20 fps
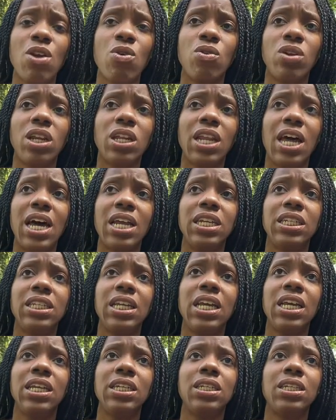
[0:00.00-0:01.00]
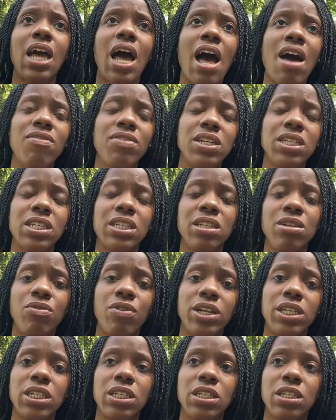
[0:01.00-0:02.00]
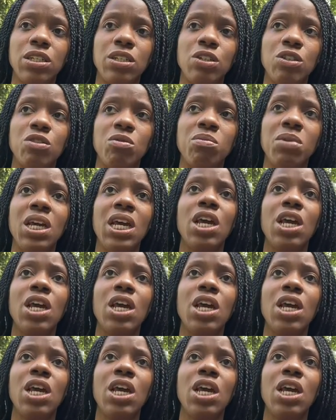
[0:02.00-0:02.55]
on a lot of things. Obviously racism.